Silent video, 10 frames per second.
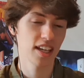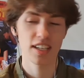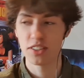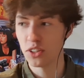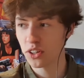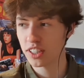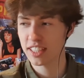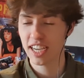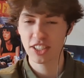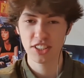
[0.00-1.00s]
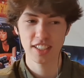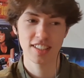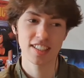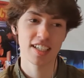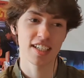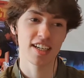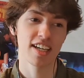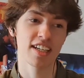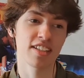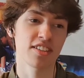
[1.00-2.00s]
New York is actually a city
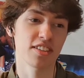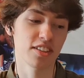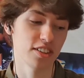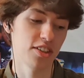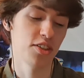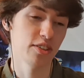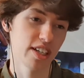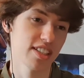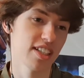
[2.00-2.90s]
in the USA.